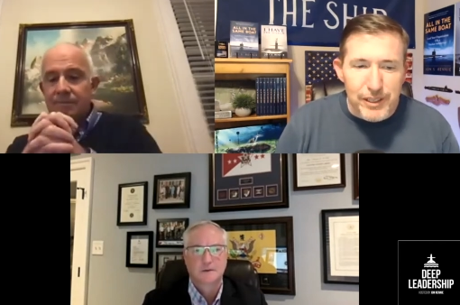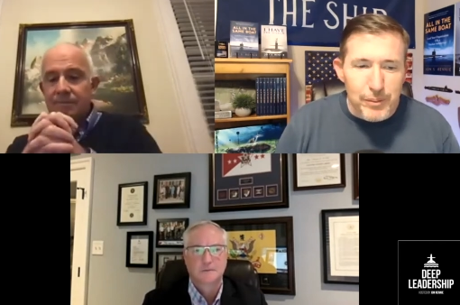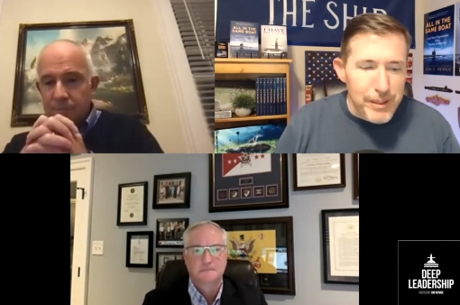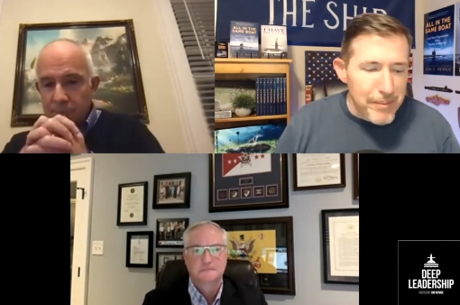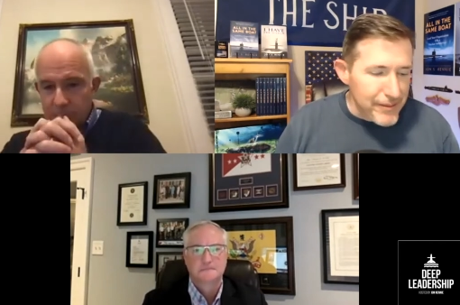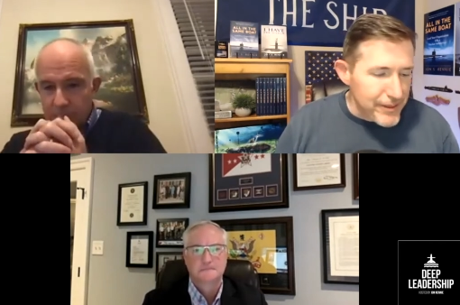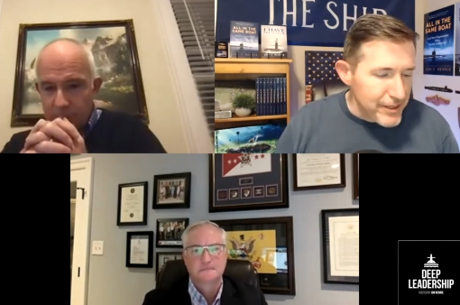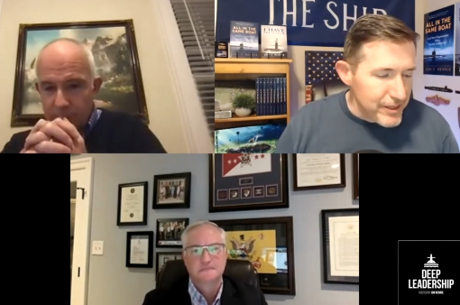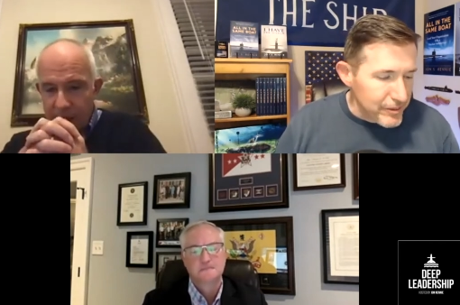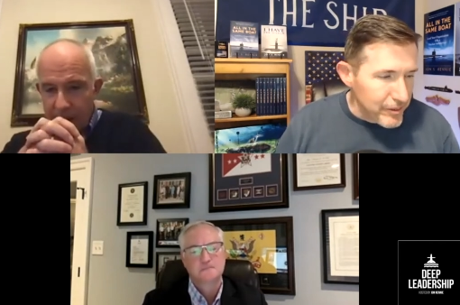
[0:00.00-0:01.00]
Speaker 1: little bit about
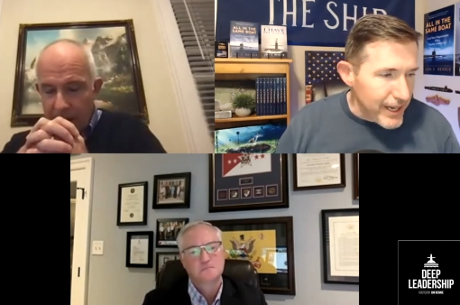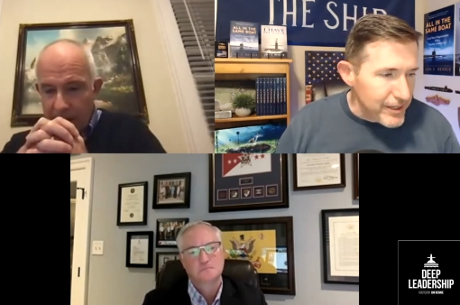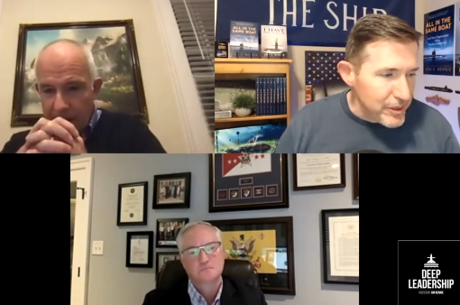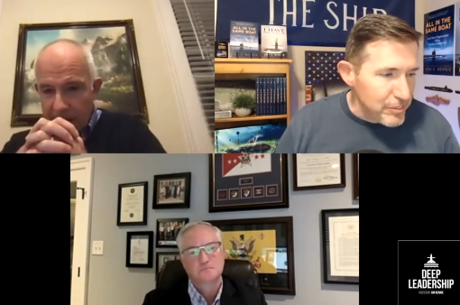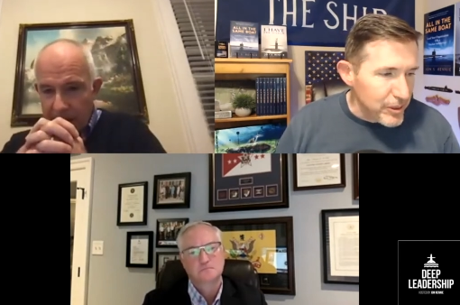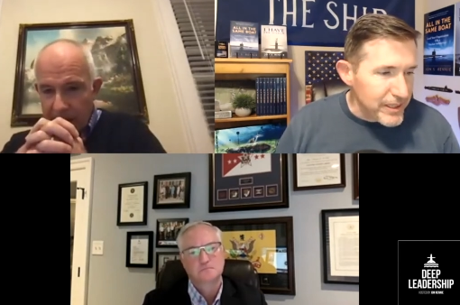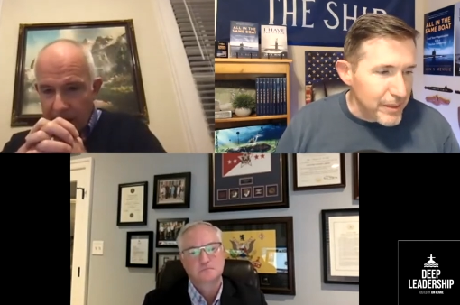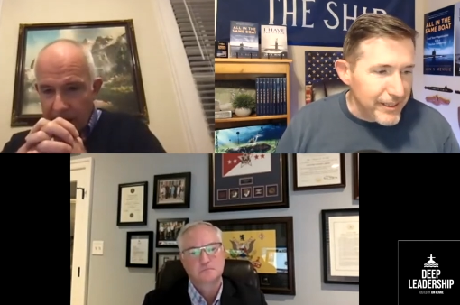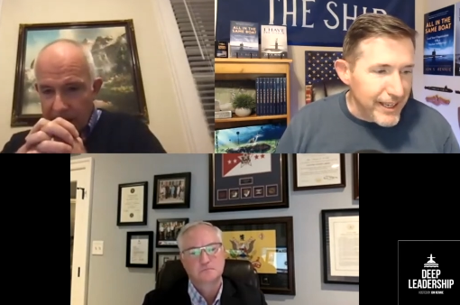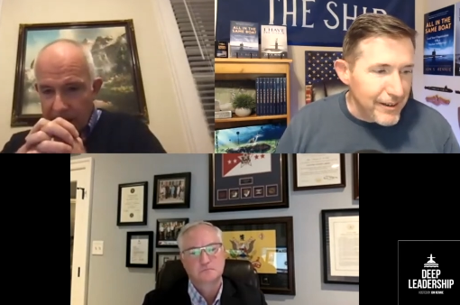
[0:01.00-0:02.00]
the. We got a new book
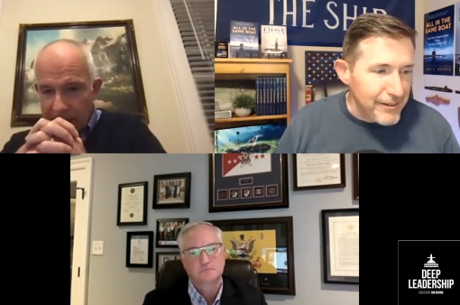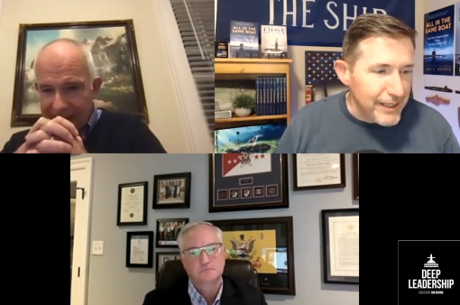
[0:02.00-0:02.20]
coming out